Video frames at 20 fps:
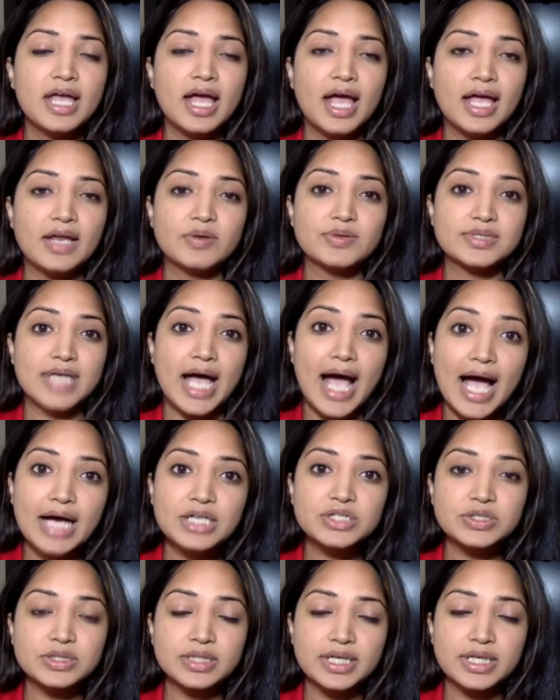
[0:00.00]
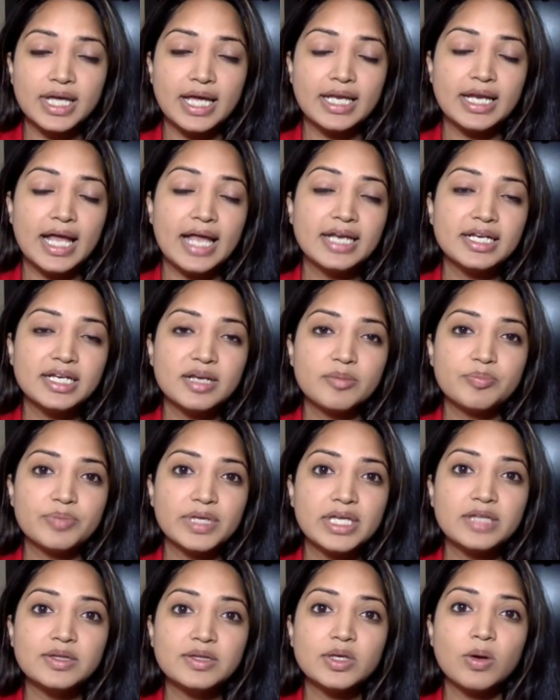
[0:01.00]
And it ended up
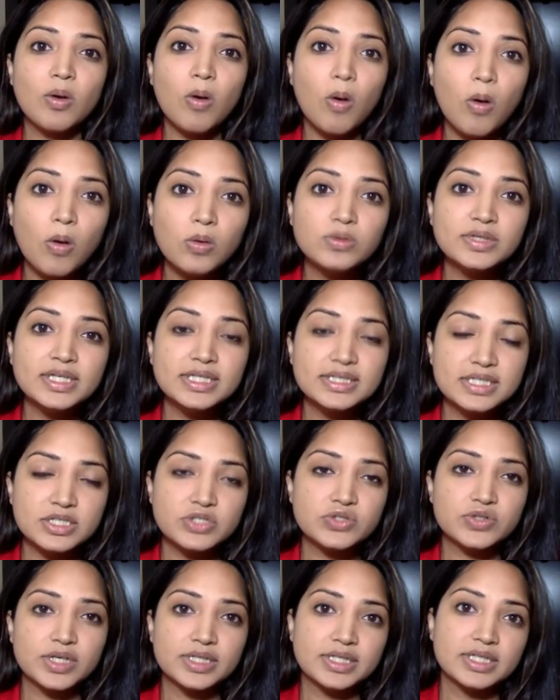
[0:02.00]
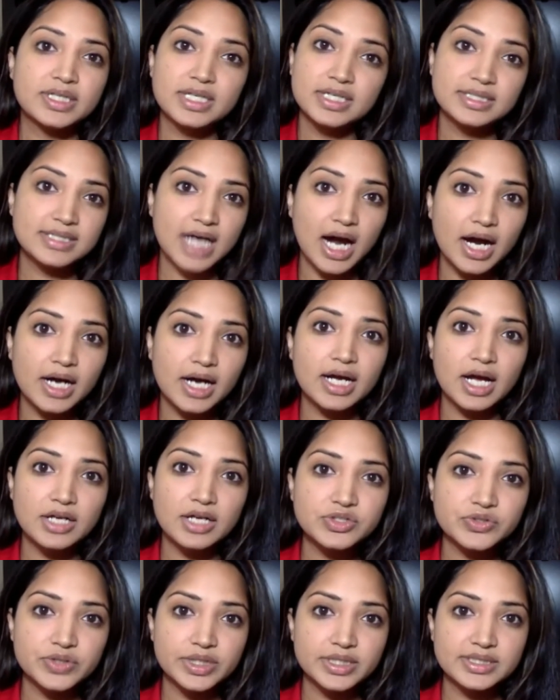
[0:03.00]
being the only district in the entire
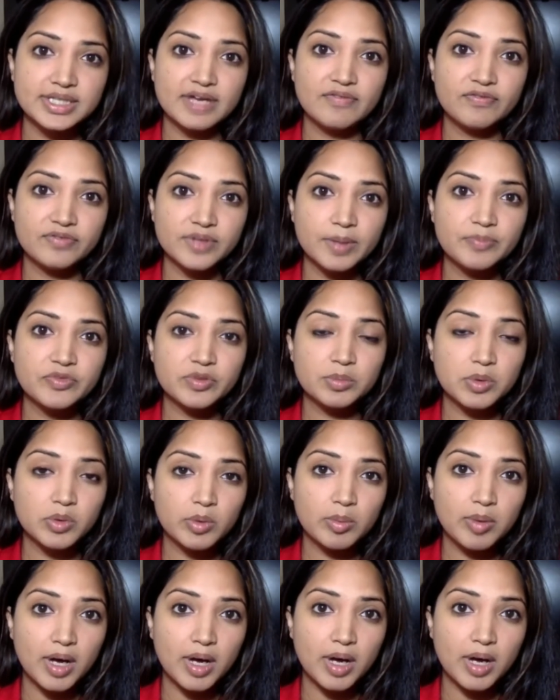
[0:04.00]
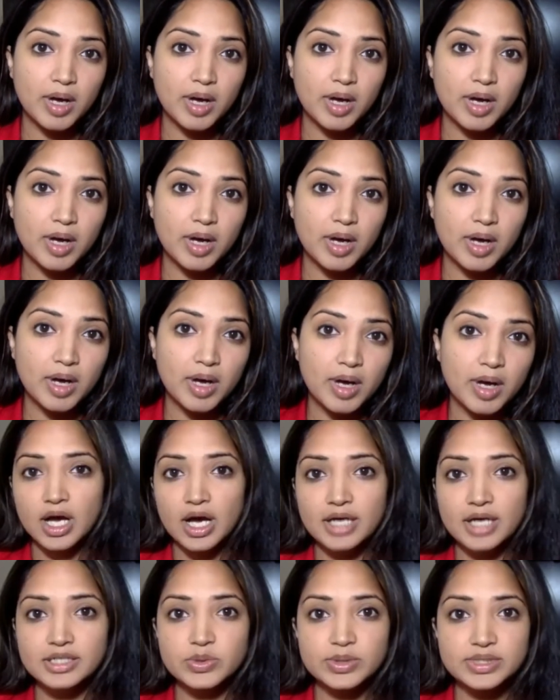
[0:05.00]
country that flipped from a Republican
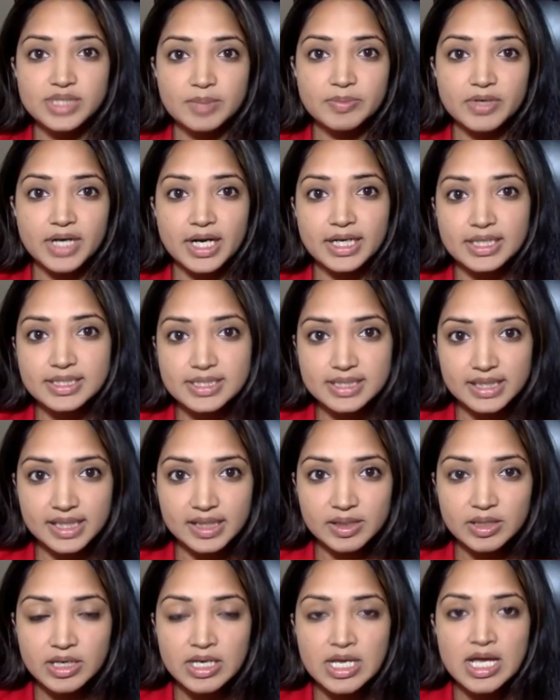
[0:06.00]
to a Democratic seat.